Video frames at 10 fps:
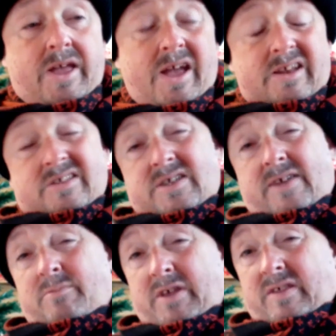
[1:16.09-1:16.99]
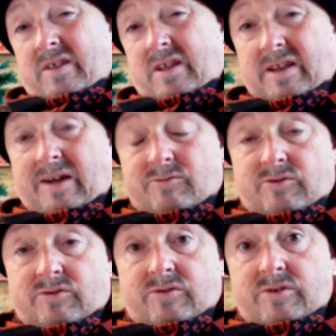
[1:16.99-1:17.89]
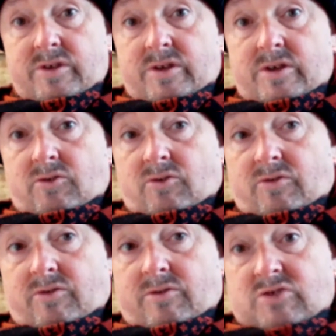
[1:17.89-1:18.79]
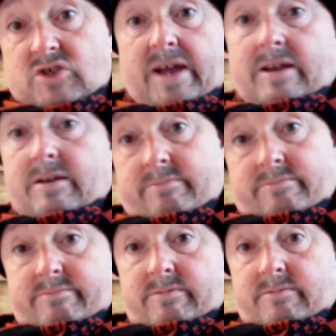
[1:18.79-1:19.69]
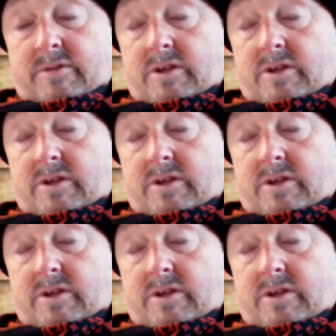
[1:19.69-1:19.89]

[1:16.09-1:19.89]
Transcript: And it's generally me sitting down, just just um, chatting. And